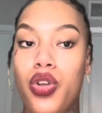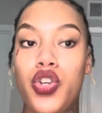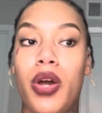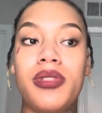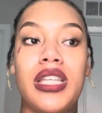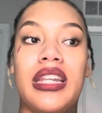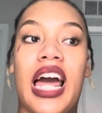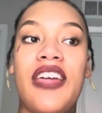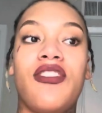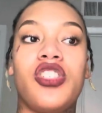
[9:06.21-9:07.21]
You know what I'm saying? Not
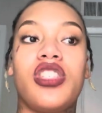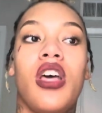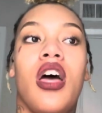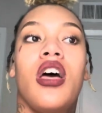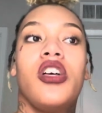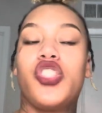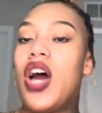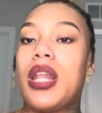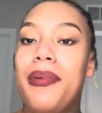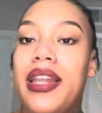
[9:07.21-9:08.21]
even just
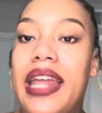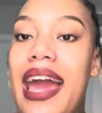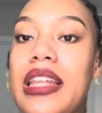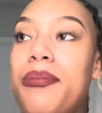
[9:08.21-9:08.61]
trying to be the daddy,